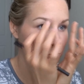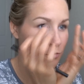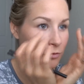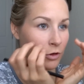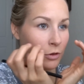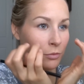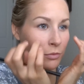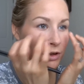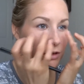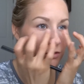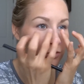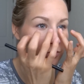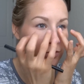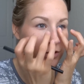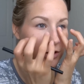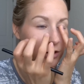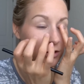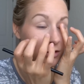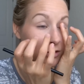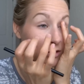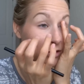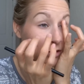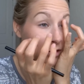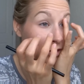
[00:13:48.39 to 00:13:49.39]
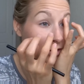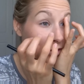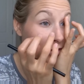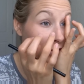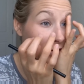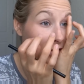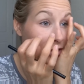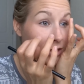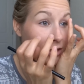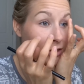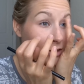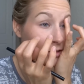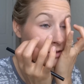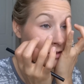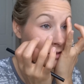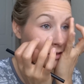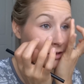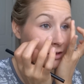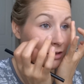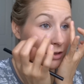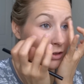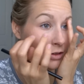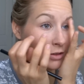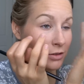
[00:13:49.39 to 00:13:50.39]
run my fingers through it so it doesn't
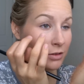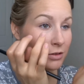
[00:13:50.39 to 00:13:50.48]
look